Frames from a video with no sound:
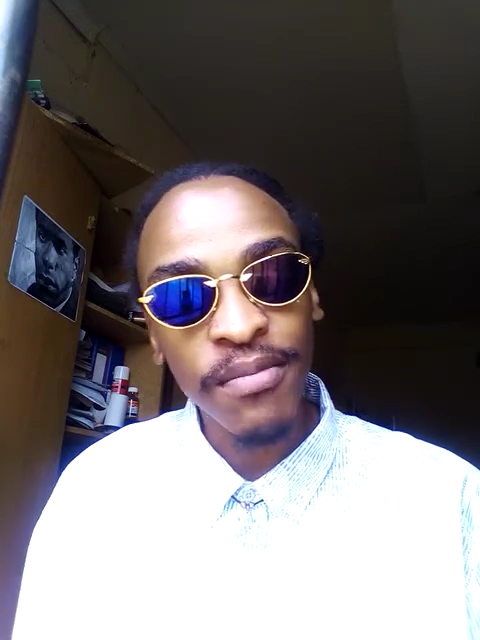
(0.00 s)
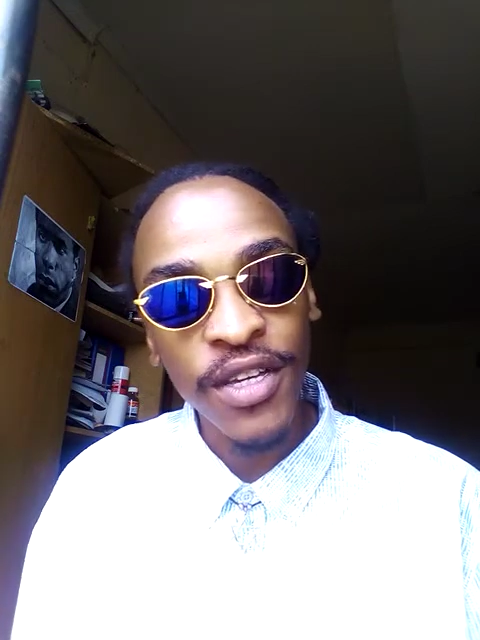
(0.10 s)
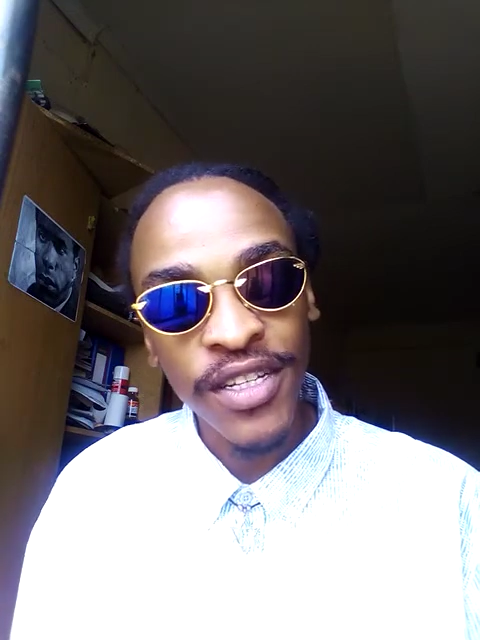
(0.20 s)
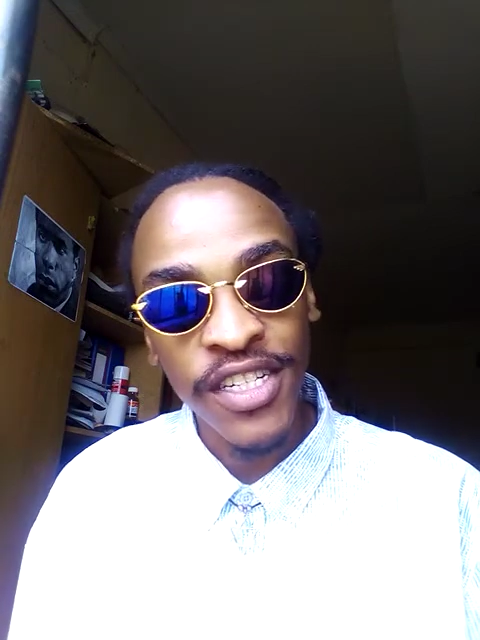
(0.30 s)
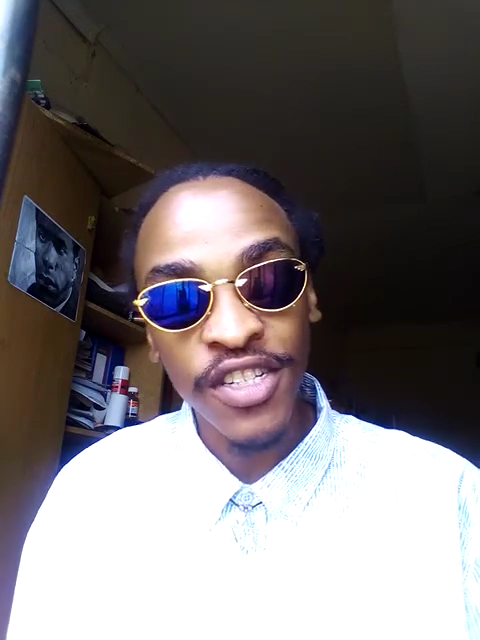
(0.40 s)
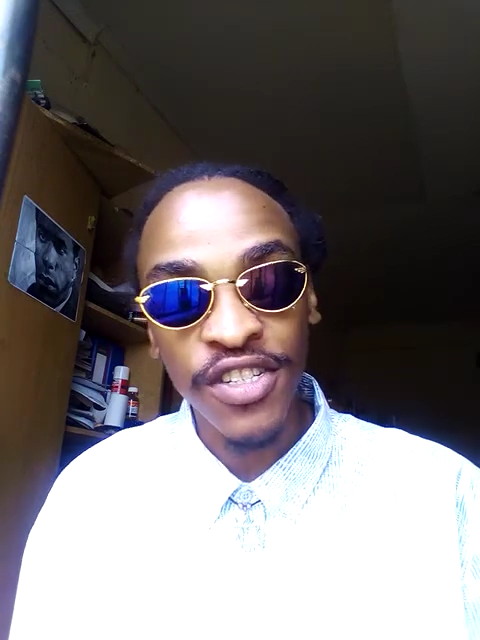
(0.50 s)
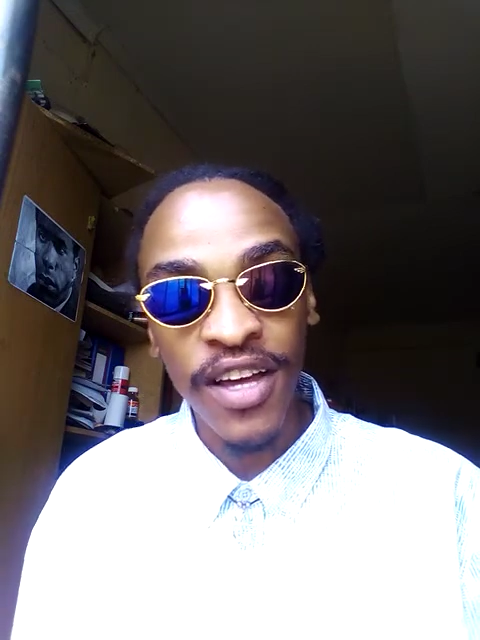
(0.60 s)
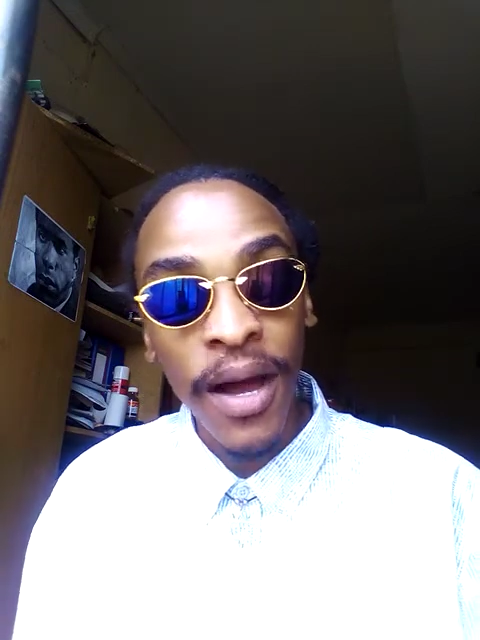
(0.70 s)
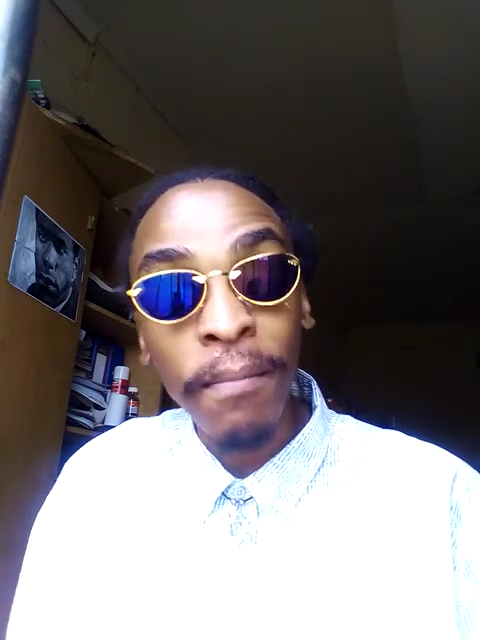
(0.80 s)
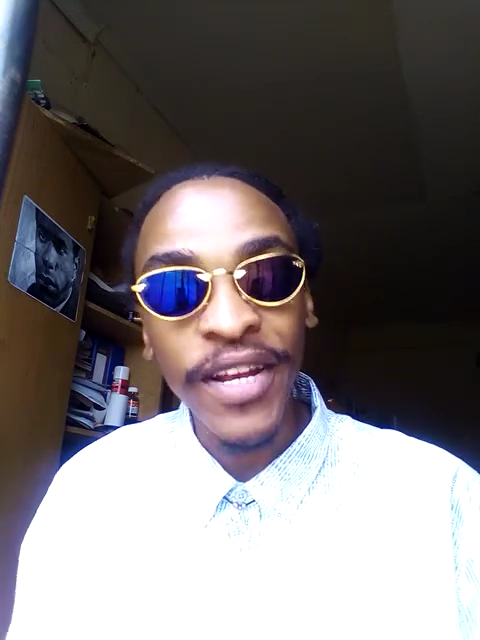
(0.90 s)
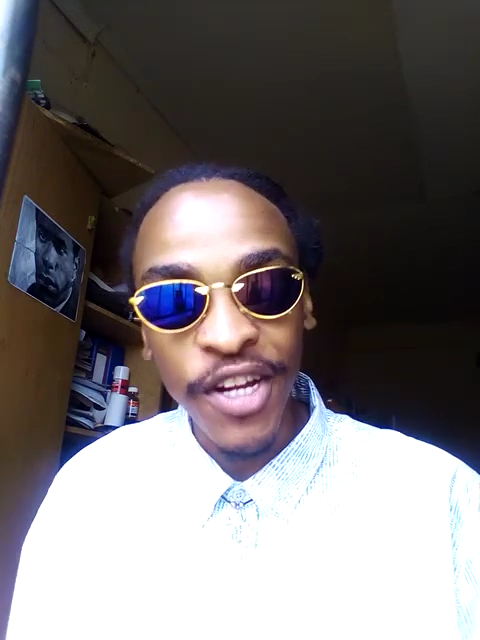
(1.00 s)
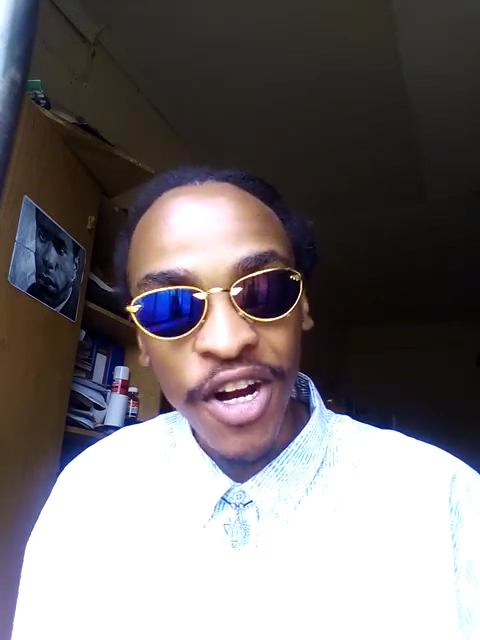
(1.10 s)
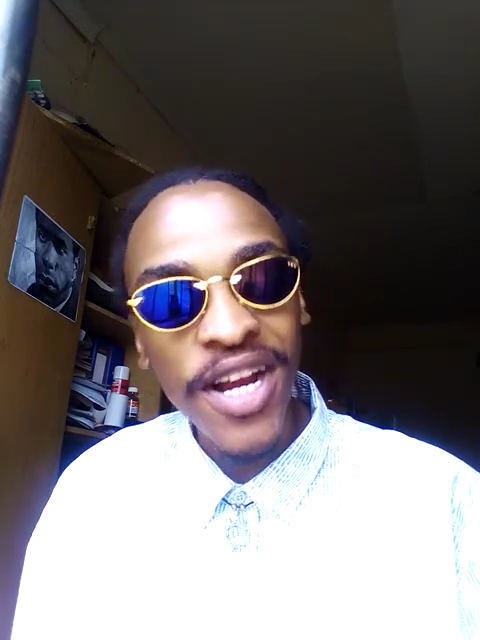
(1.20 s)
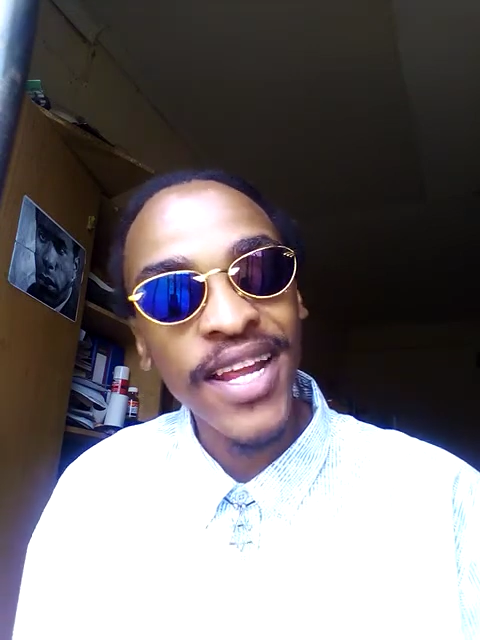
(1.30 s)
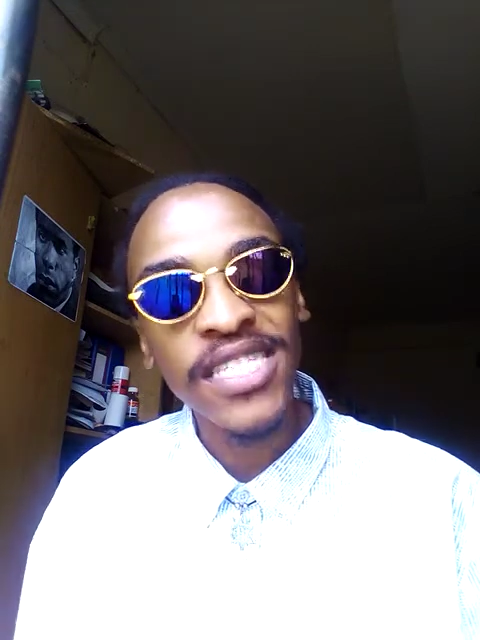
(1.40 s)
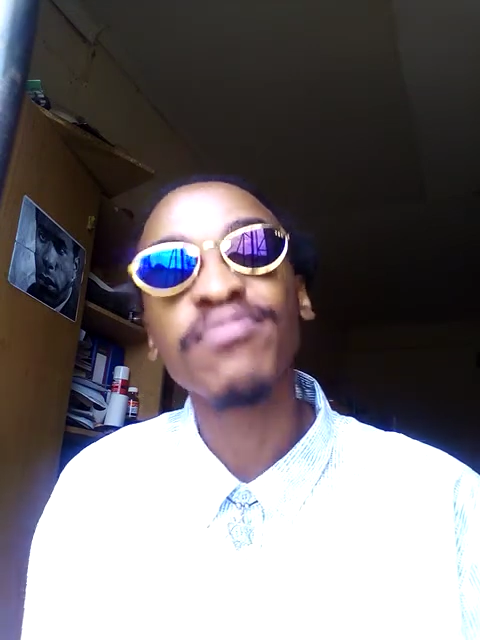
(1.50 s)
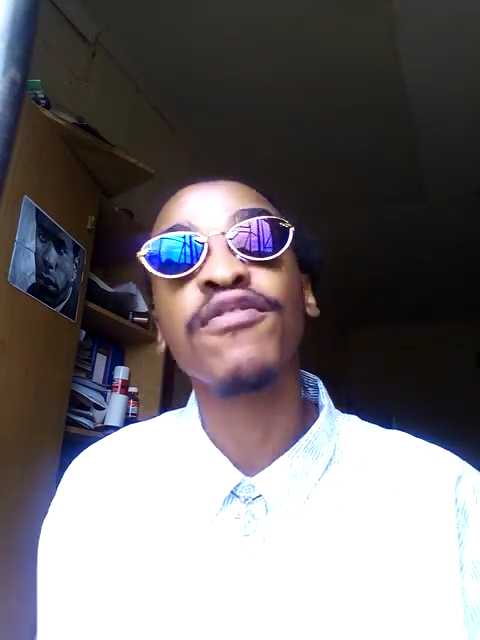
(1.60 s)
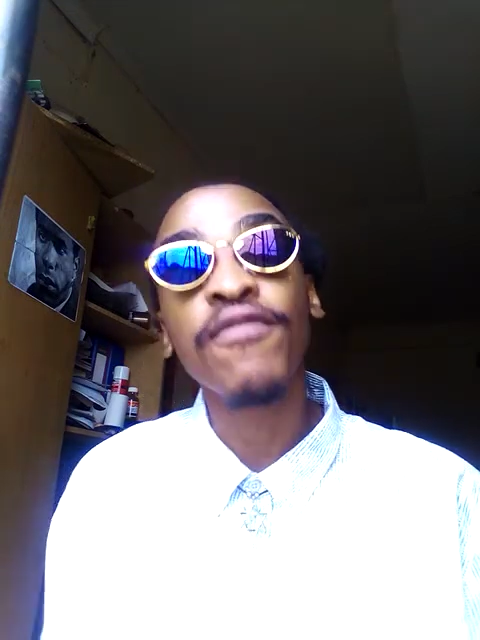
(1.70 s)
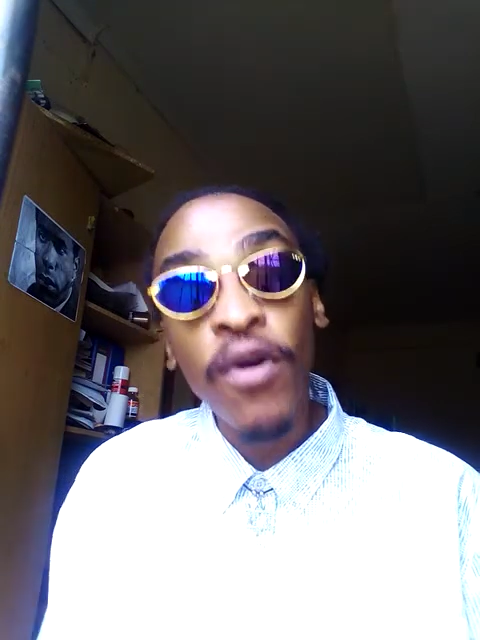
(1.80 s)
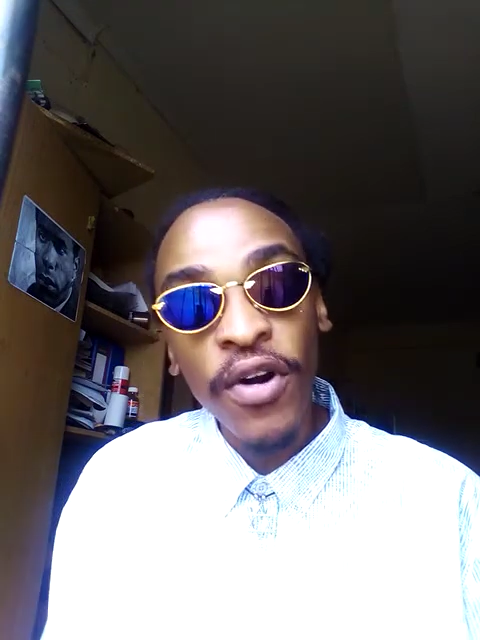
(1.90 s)
because it is the company earnings
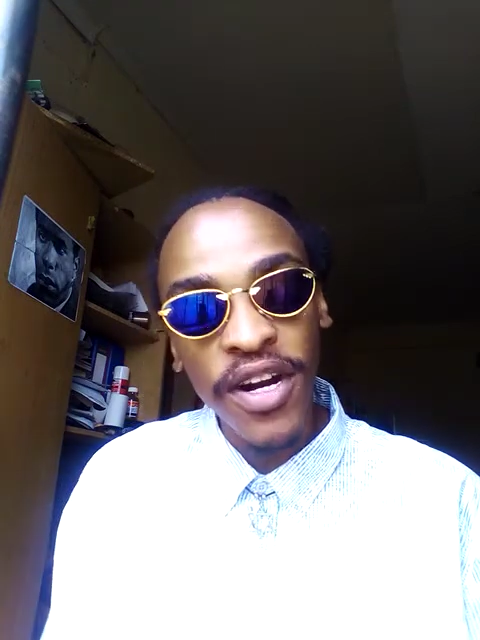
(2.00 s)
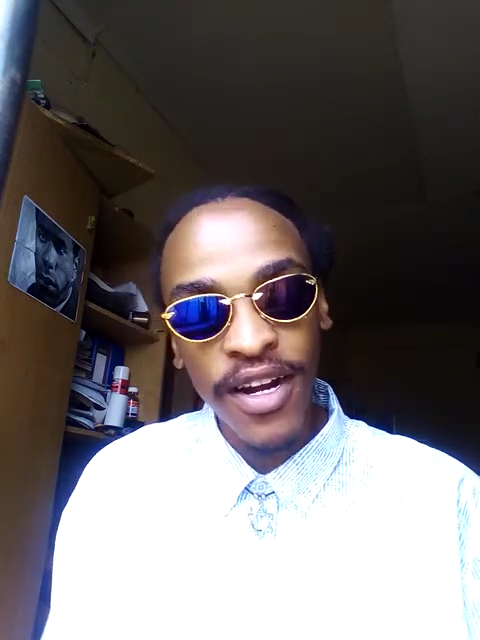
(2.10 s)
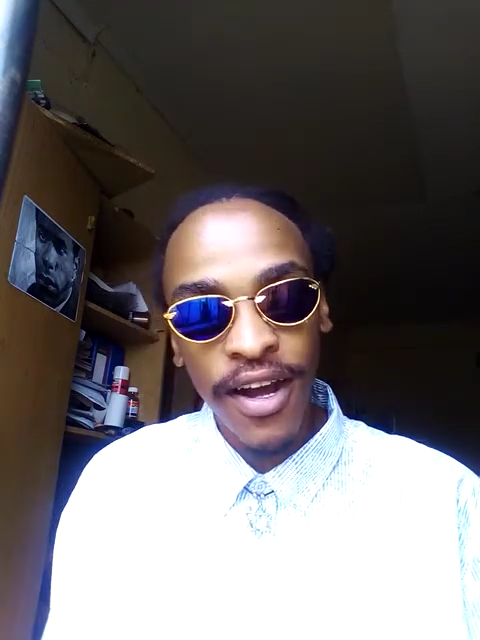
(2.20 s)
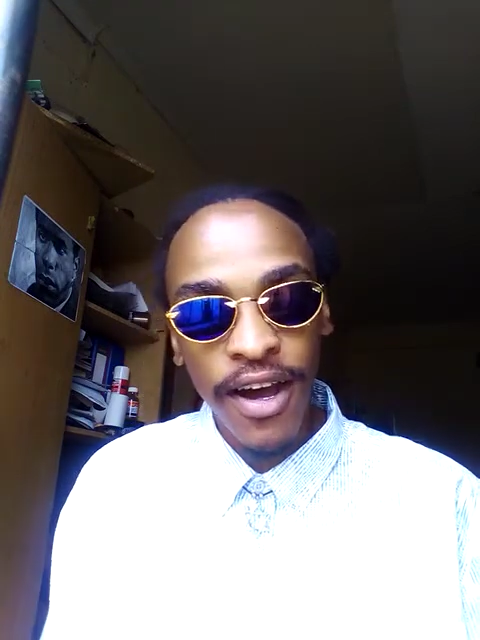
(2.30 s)
before